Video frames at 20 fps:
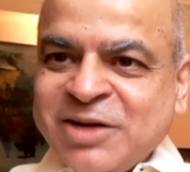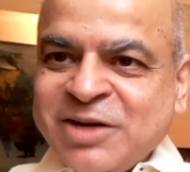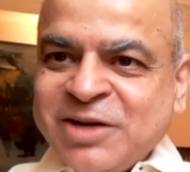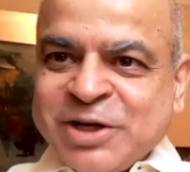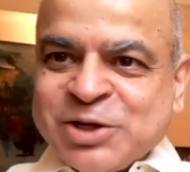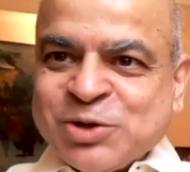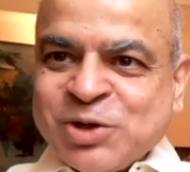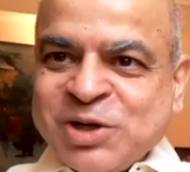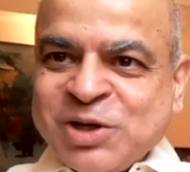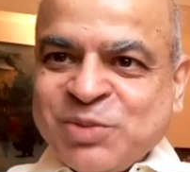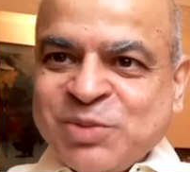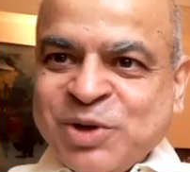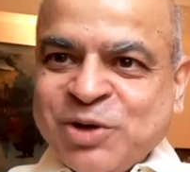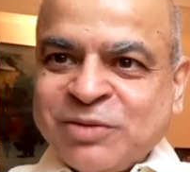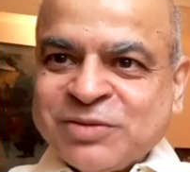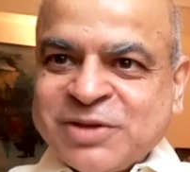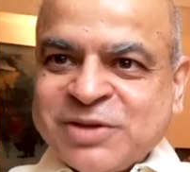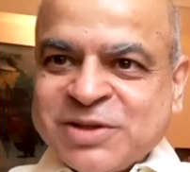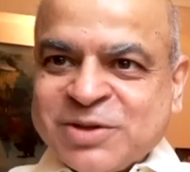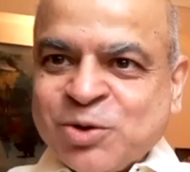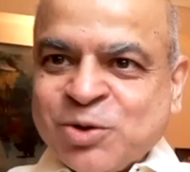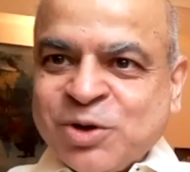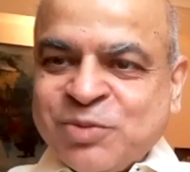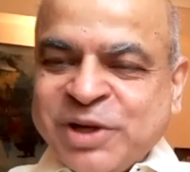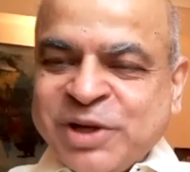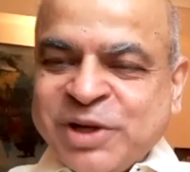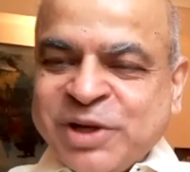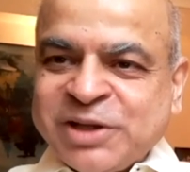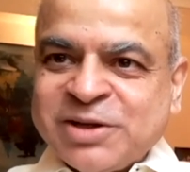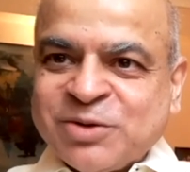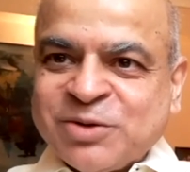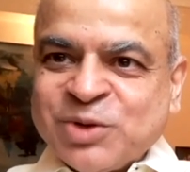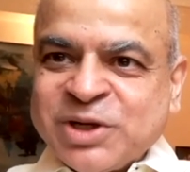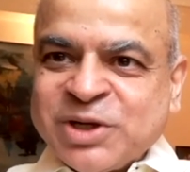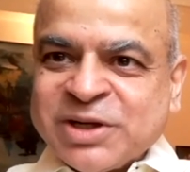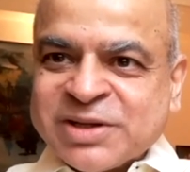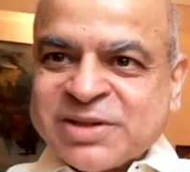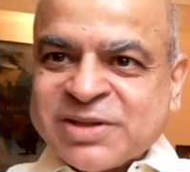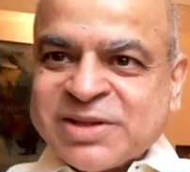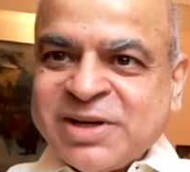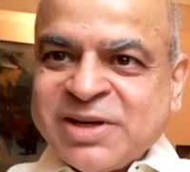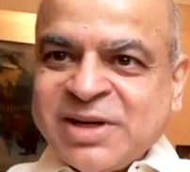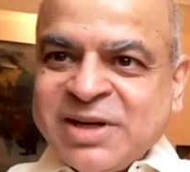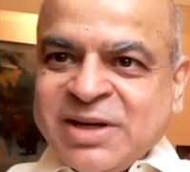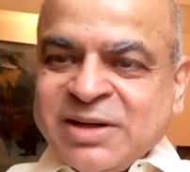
eventually pay off. This is a good method, it works.